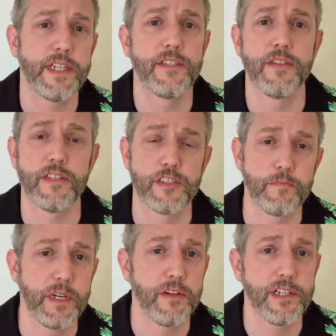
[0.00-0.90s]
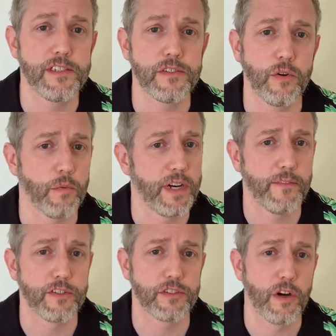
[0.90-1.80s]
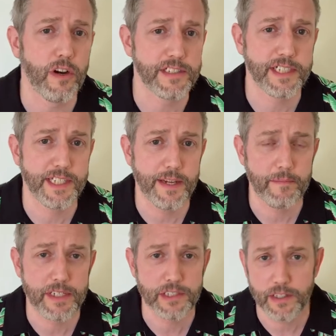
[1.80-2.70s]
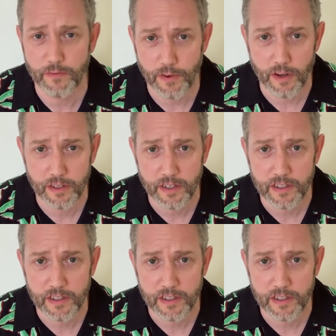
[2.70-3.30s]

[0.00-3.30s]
into the spirits or whatever's causing that mist and fog,